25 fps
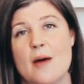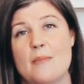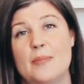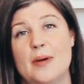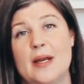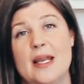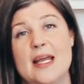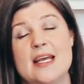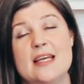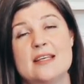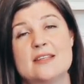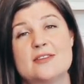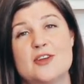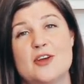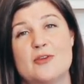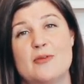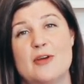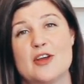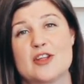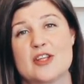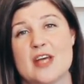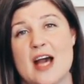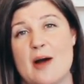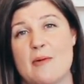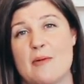Please do
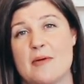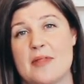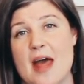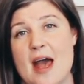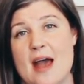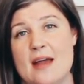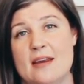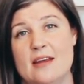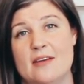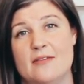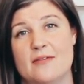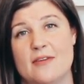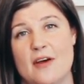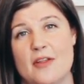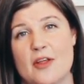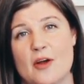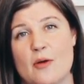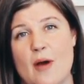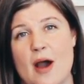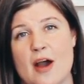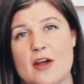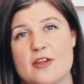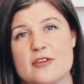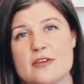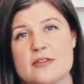reach out with any further
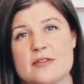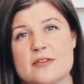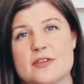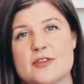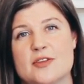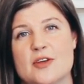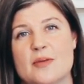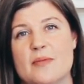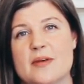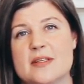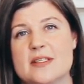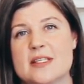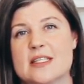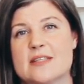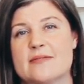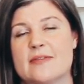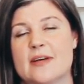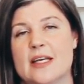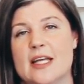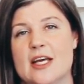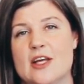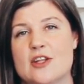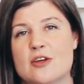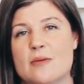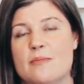questions to Mrs
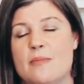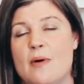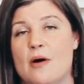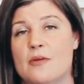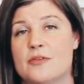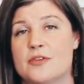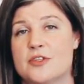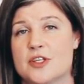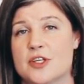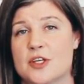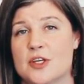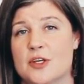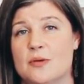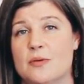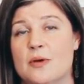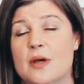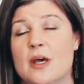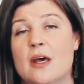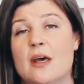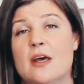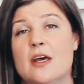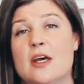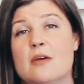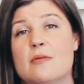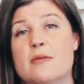Felicia Pontu,
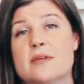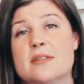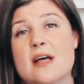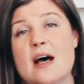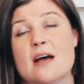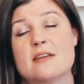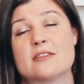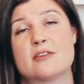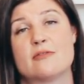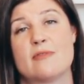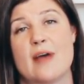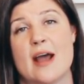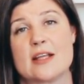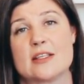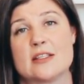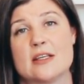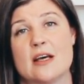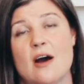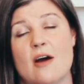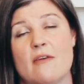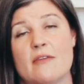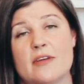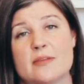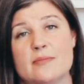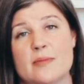who is our Director
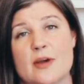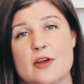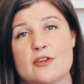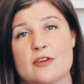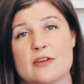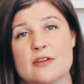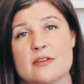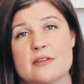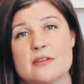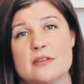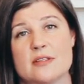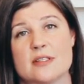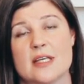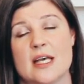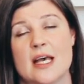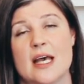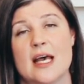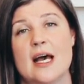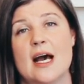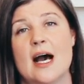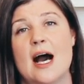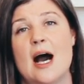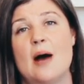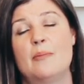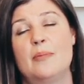of Admissions.
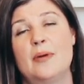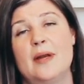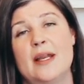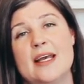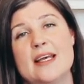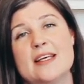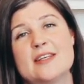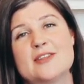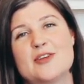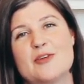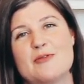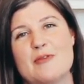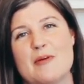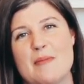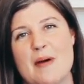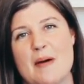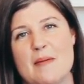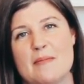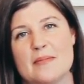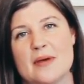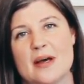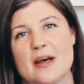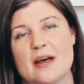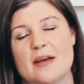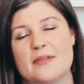And please do
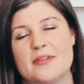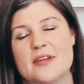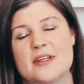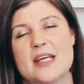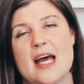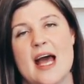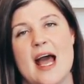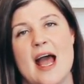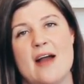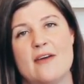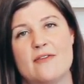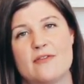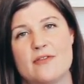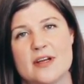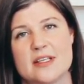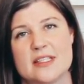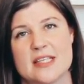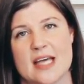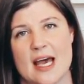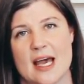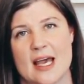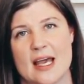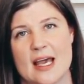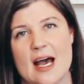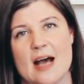remember that every
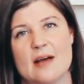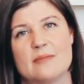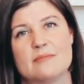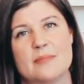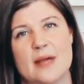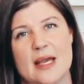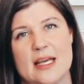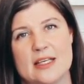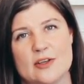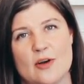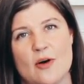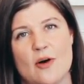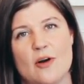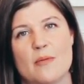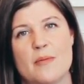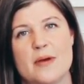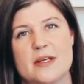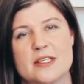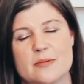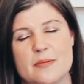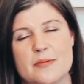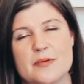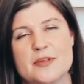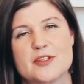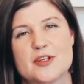day at Mead Hall
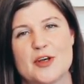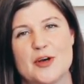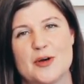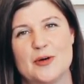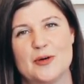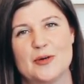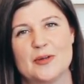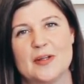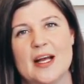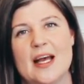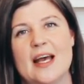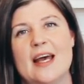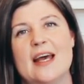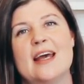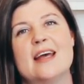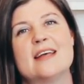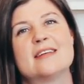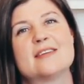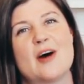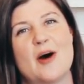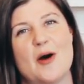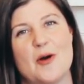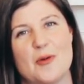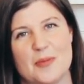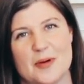Episcopal School
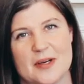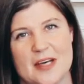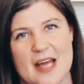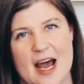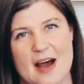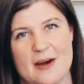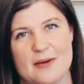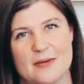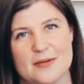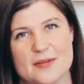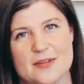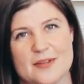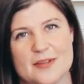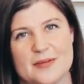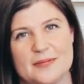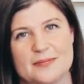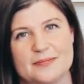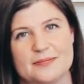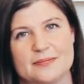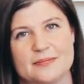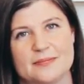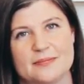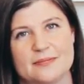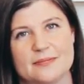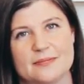is open house.